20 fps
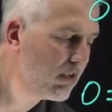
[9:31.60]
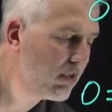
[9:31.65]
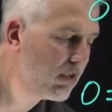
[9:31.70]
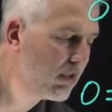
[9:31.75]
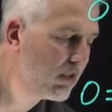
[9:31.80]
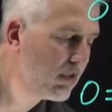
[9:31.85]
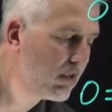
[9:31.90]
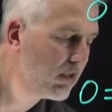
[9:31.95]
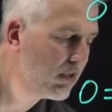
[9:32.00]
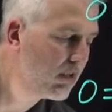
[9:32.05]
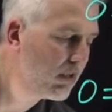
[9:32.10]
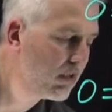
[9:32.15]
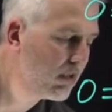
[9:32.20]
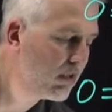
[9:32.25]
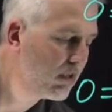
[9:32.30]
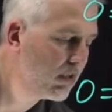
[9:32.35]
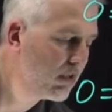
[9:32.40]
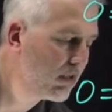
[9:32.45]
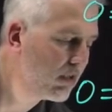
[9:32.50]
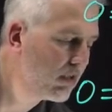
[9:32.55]

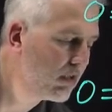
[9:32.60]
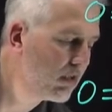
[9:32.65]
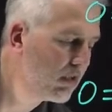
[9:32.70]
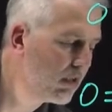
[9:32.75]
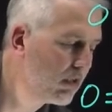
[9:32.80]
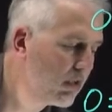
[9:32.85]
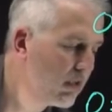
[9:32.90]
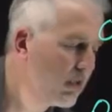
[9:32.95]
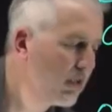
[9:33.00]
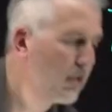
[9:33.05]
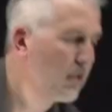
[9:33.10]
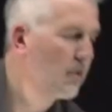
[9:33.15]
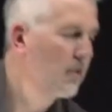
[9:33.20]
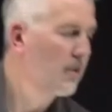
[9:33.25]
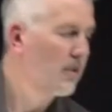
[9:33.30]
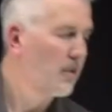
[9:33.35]
(silence)